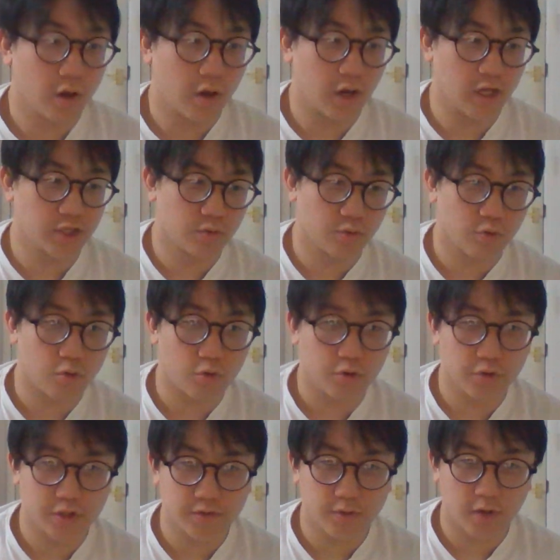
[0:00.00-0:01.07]
I just want to record
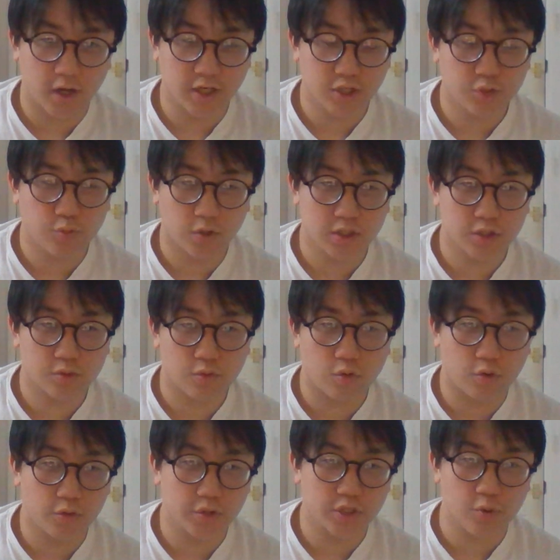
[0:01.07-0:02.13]
this. I just wanted to
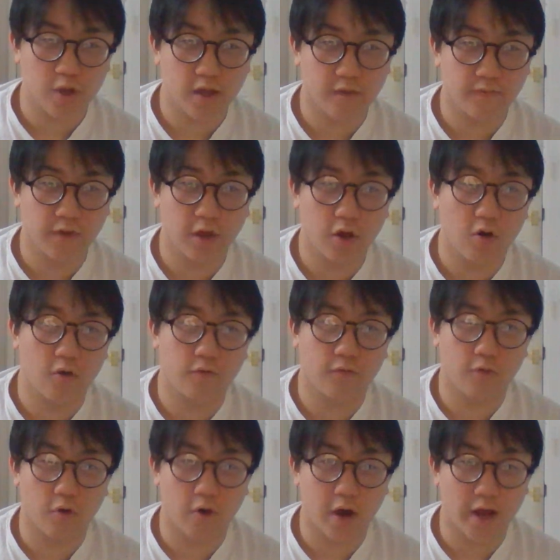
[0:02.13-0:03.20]
record this quick video
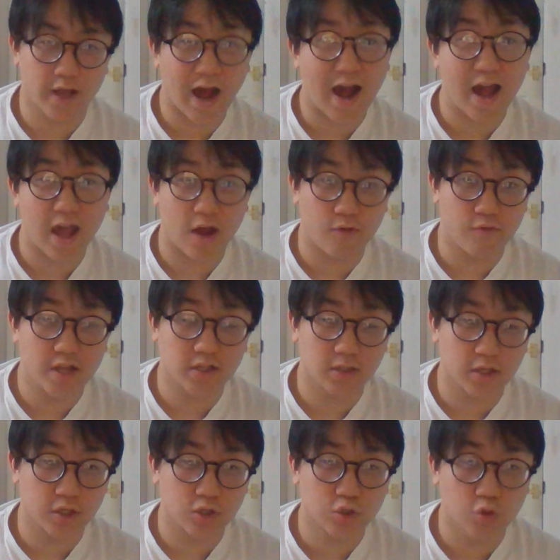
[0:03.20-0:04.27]
for a guy I
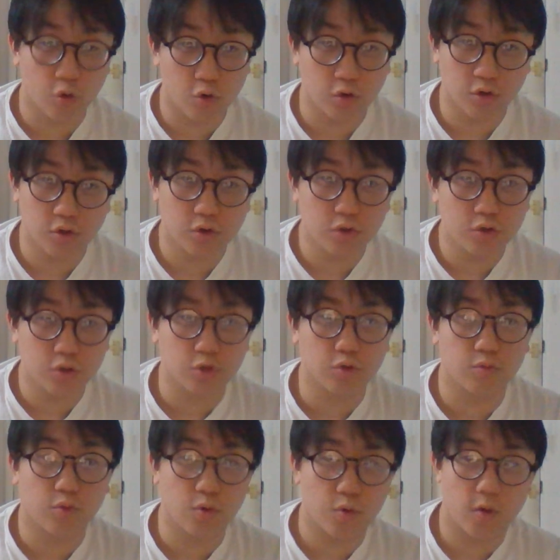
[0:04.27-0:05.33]
recently saw on
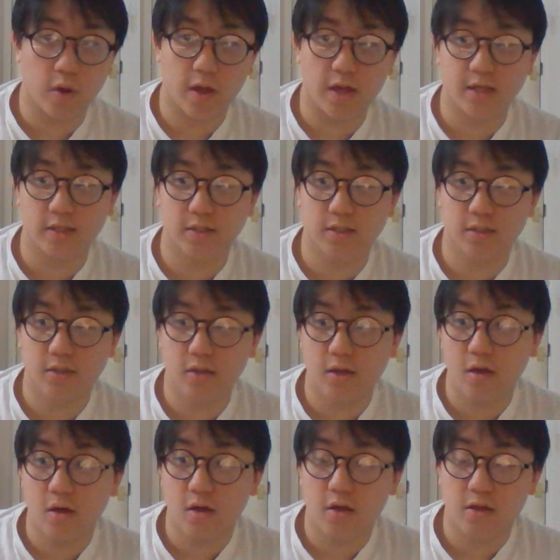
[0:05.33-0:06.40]
YouTube who is
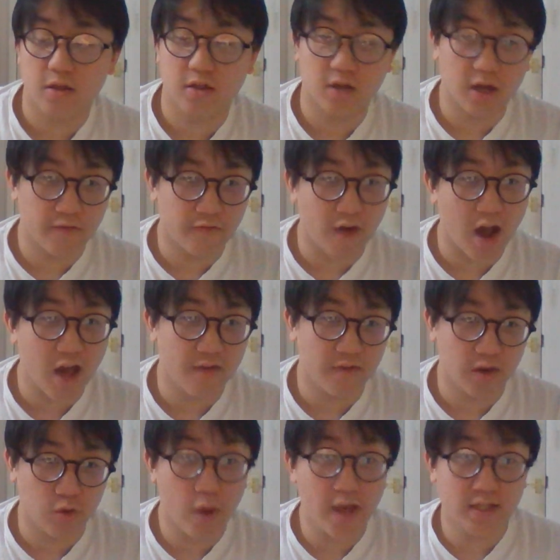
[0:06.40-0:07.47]
35 and
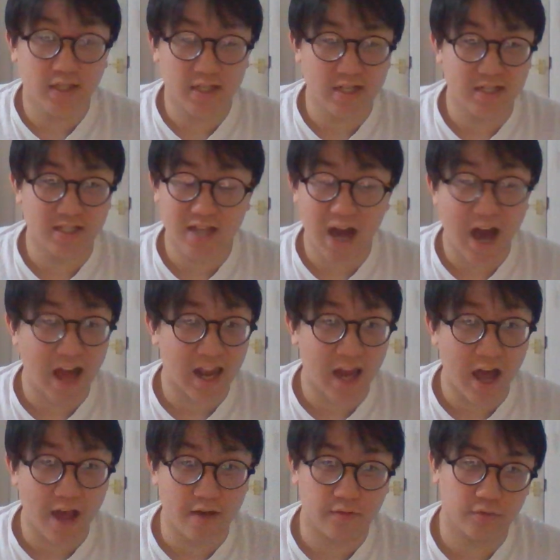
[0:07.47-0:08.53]
he wasted his entire
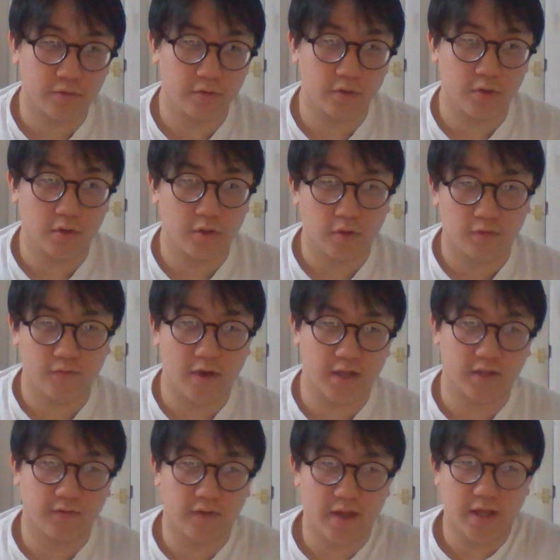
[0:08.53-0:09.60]
life,
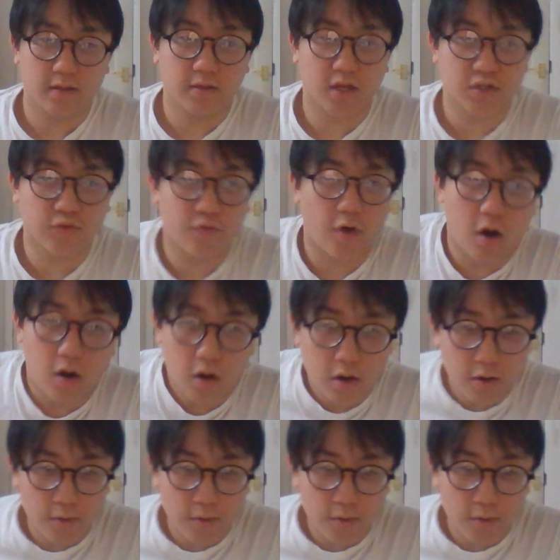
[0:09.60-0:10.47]
effectively, thus far.